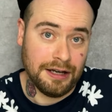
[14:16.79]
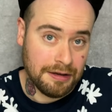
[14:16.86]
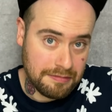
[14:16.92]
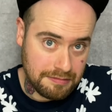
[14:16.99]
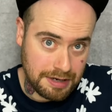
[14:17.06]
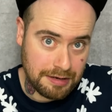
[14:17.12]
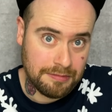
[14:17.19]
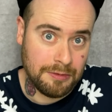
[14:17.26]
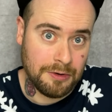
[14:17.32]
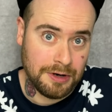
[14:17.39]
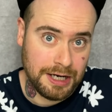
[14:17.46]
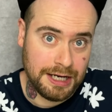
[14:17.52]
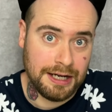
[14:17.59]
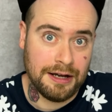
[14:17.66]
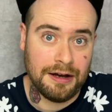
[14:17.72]
a
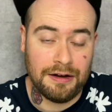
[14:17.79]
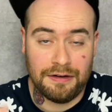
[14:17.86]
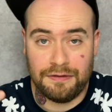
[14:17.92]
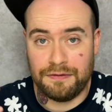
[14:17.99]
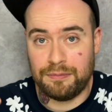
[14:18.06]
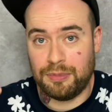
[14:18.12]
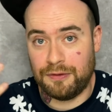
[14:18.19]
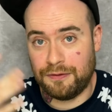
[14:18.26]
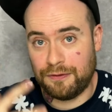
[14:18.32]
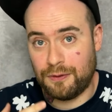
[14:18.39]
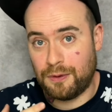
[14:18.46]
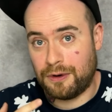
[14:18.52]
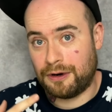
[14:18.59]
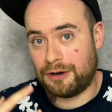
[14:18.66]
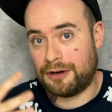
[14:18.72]
memory of
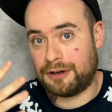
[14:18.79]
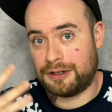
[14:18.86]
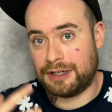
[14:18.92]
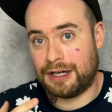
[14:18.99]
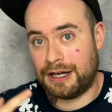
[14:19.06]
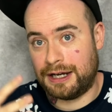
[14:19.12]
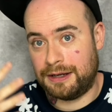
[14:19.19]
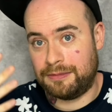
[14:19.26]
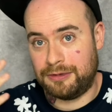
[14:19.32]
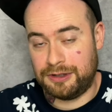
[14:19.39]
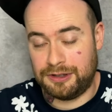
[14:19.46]
before her time with